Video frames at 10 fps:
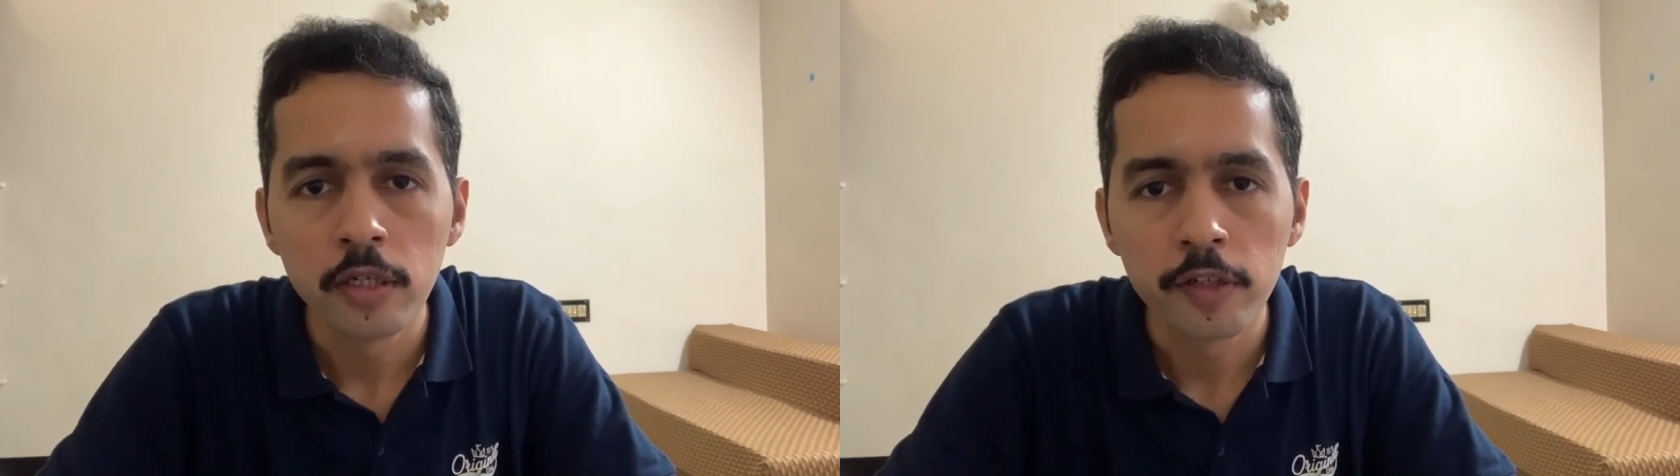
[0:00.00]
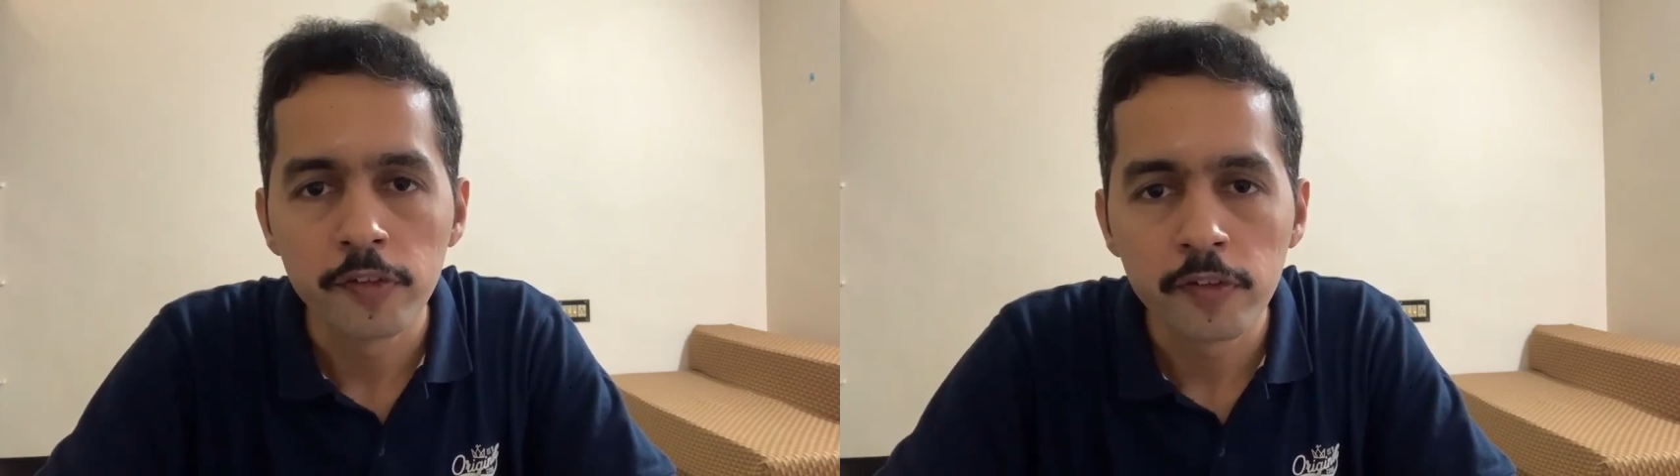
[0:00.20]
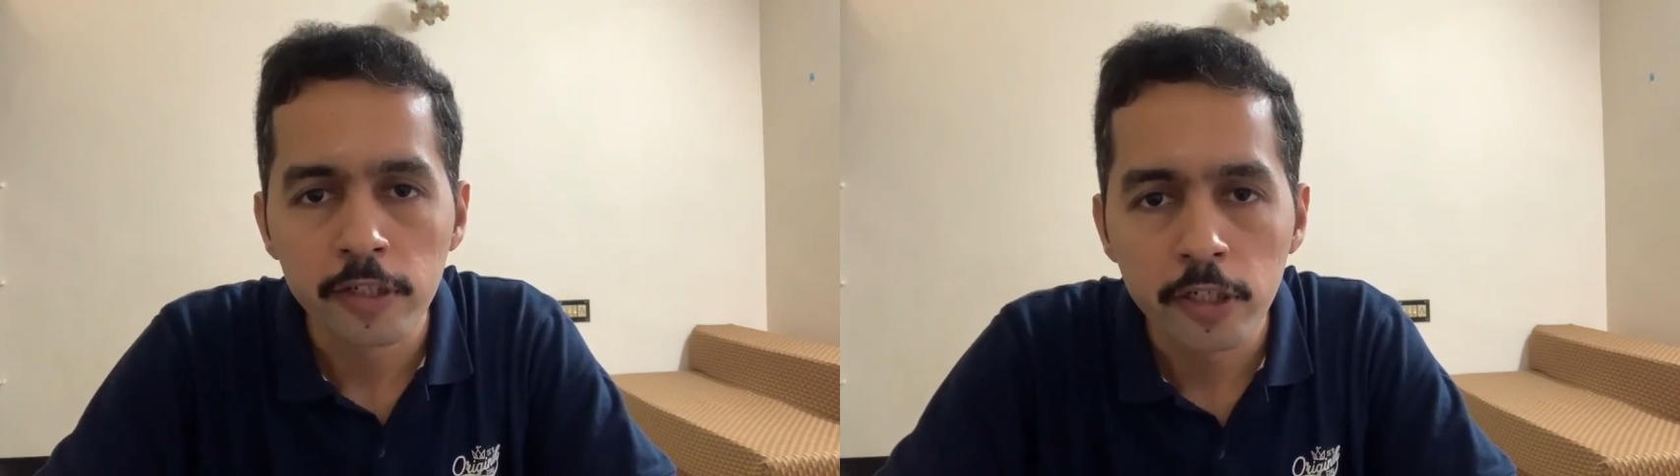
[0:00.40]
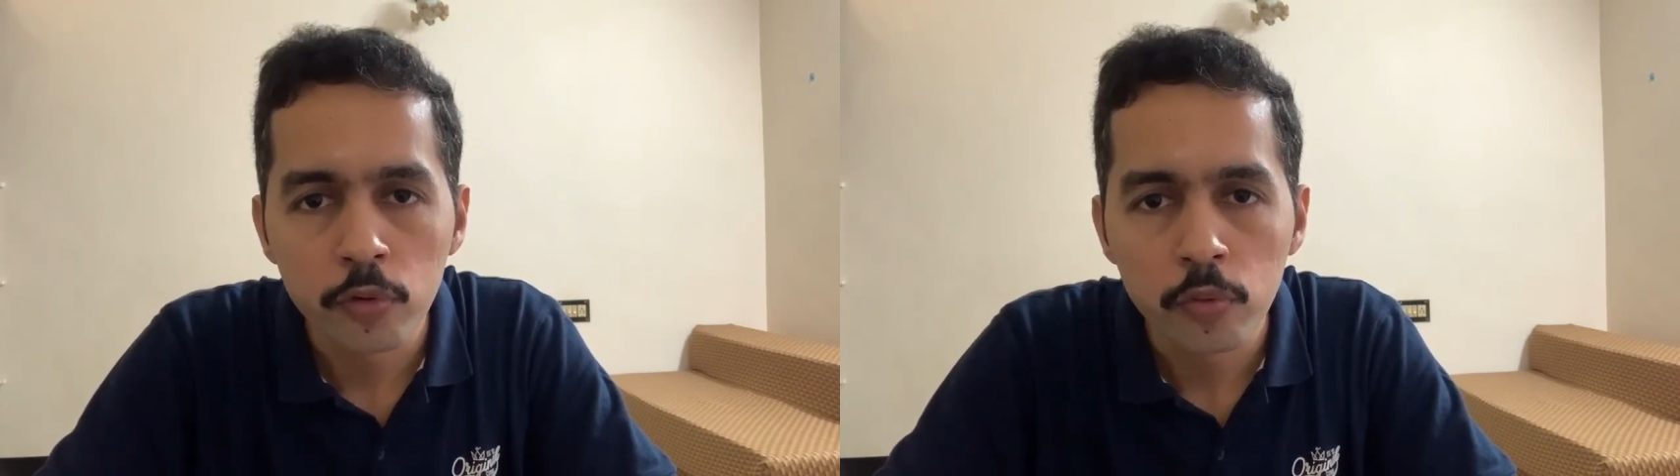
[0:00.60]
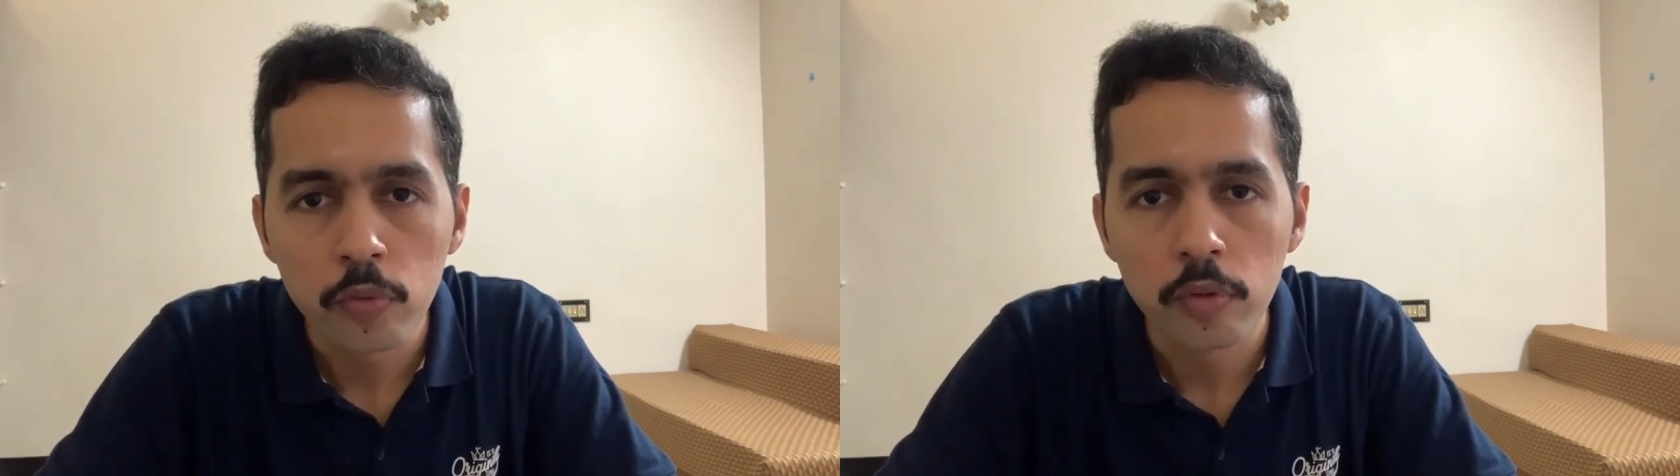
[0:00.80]
necessity
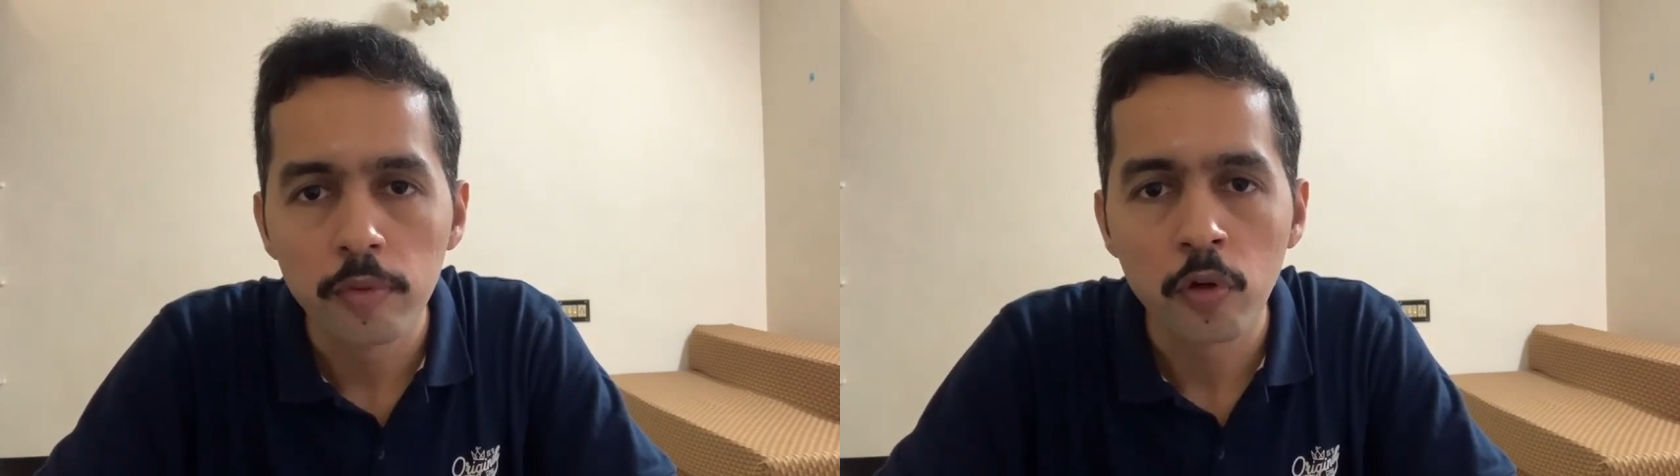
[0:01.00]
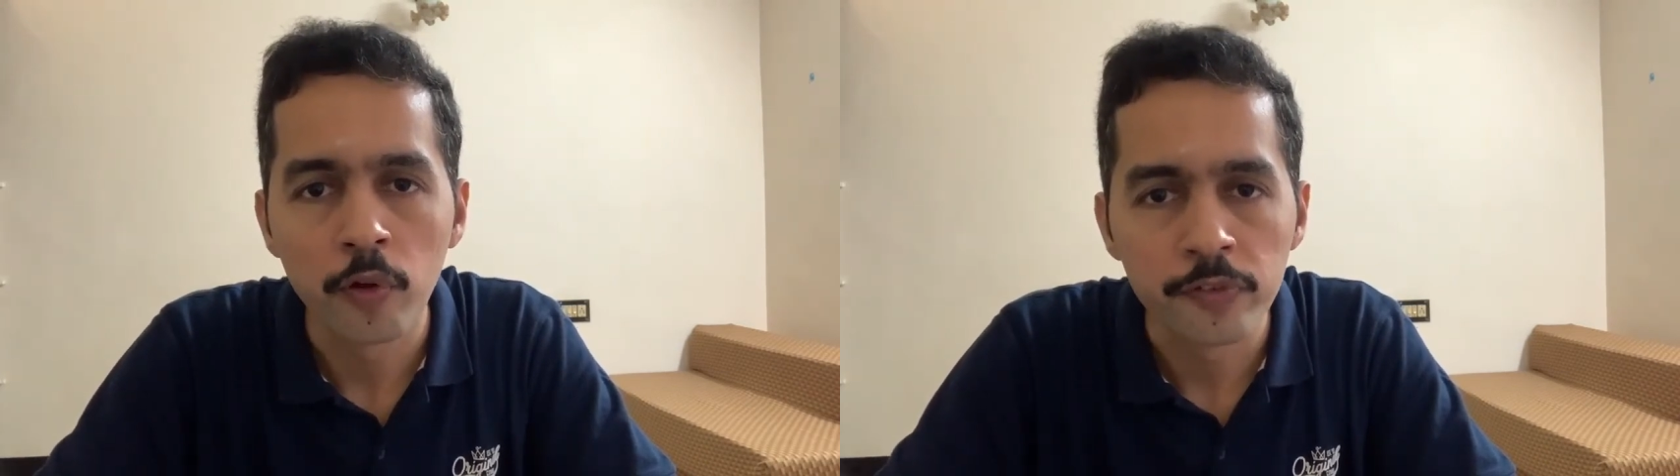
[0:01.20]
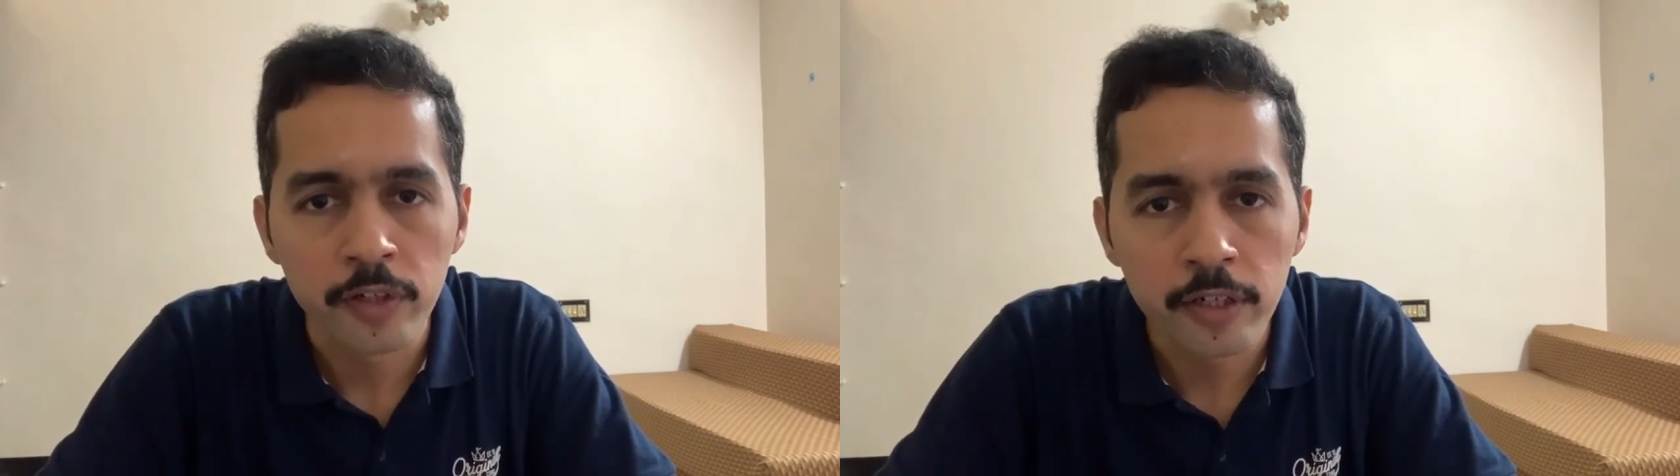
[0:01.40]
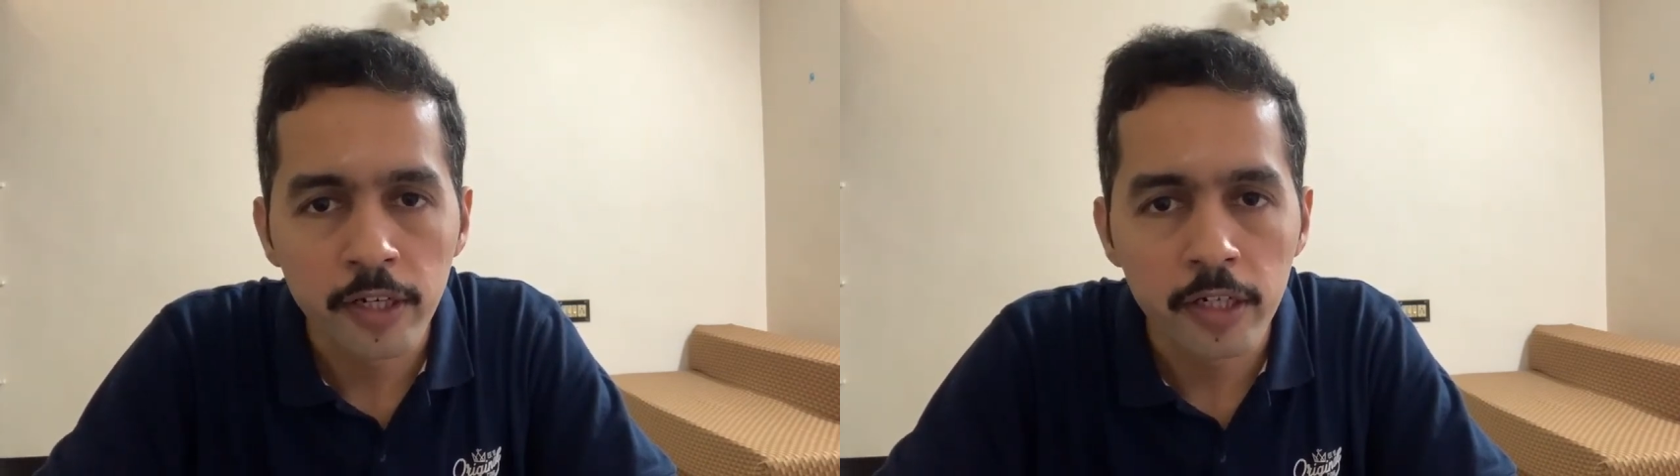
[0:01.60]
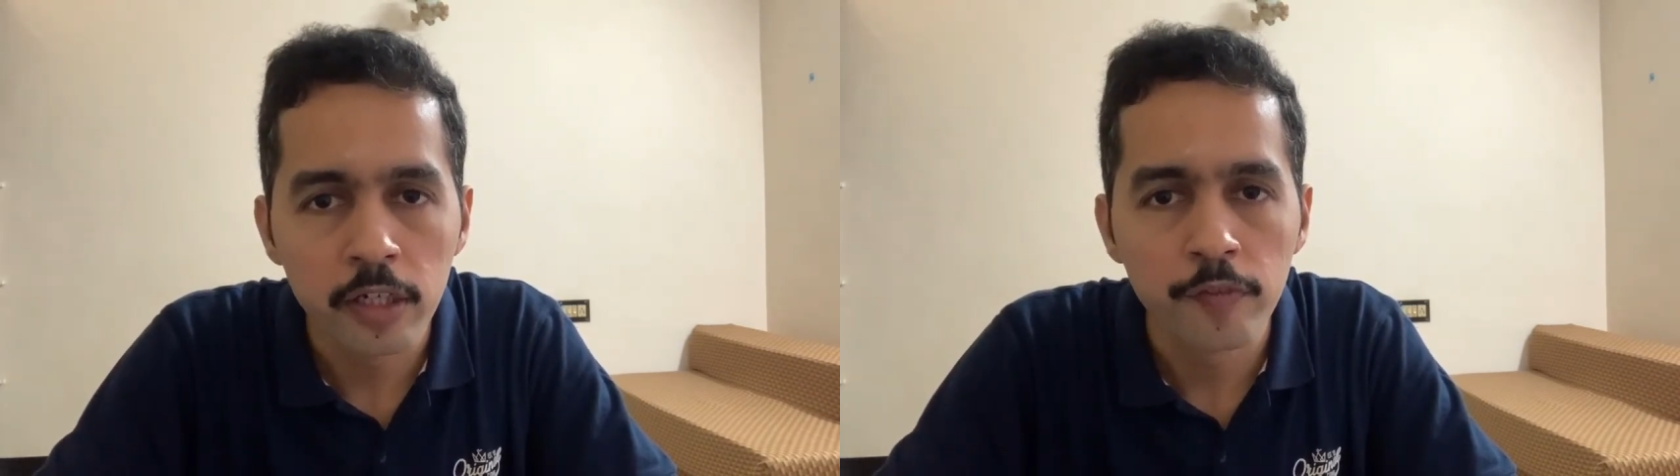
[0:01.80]
to
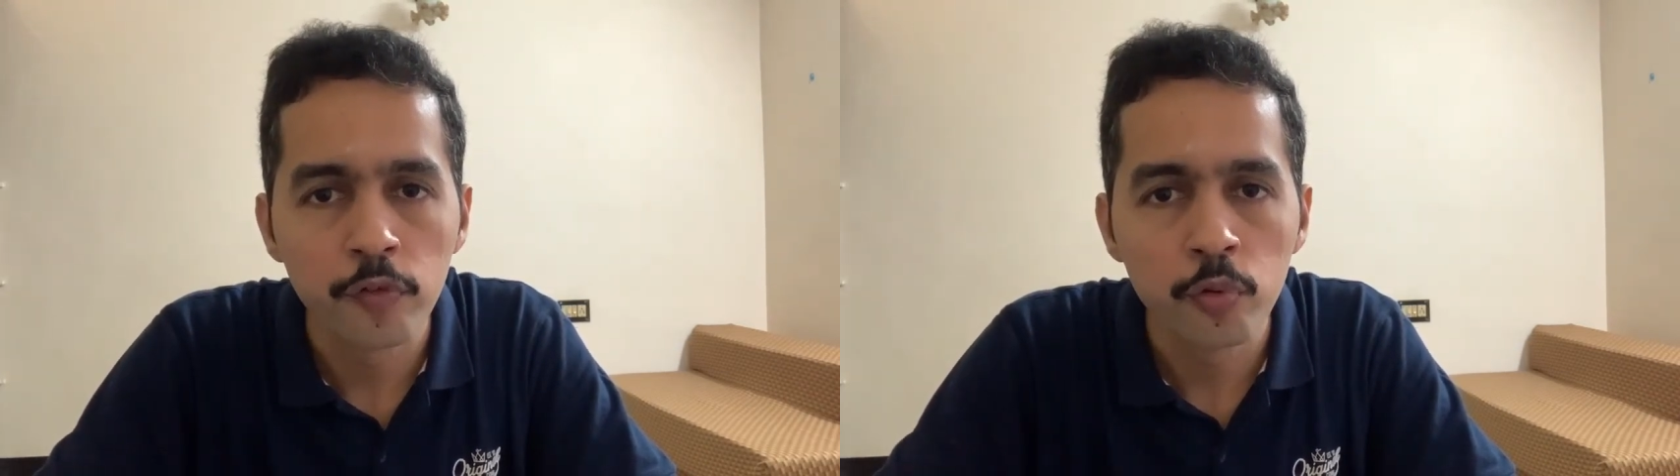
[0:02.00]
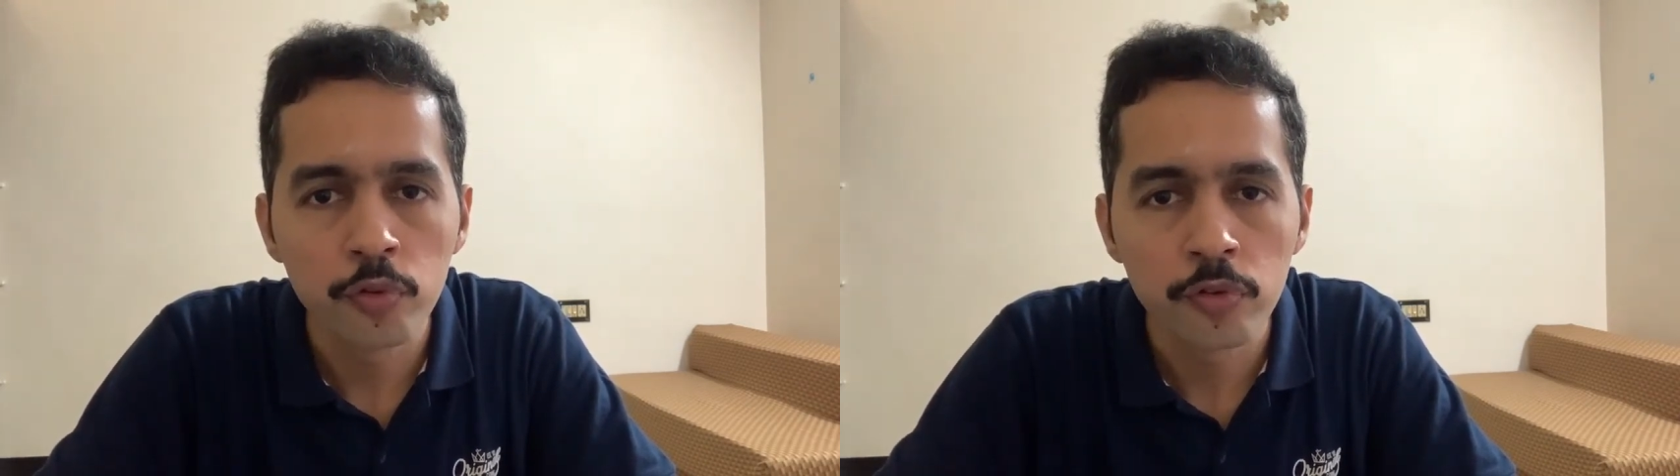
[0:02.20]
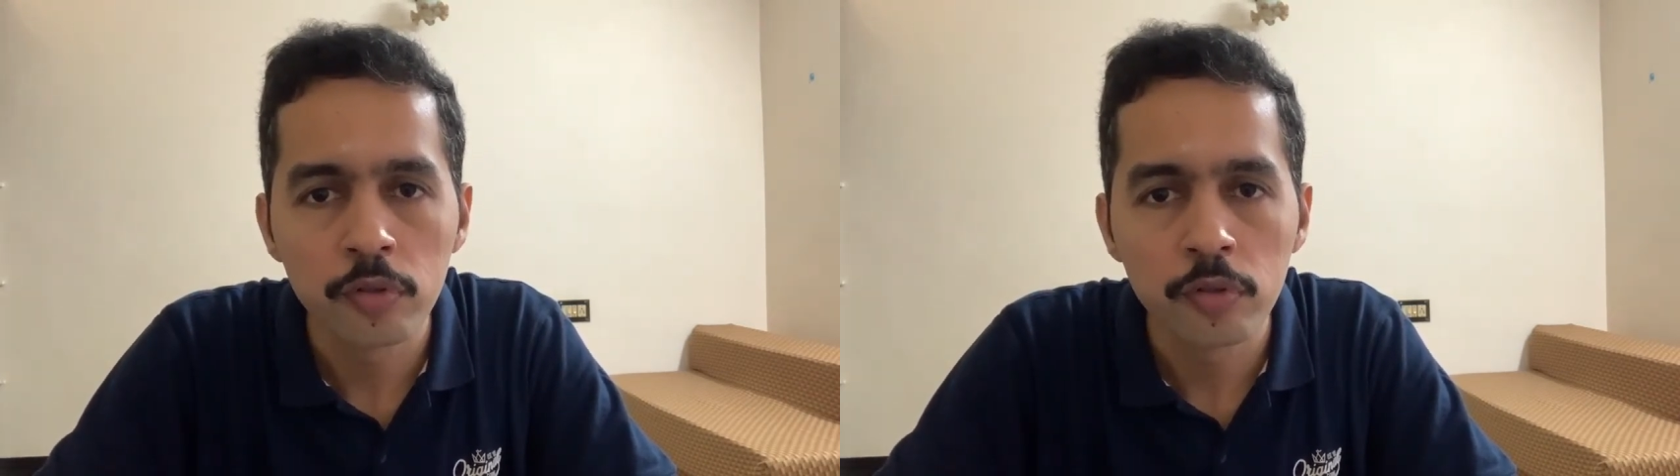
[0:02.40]
concentrate in a few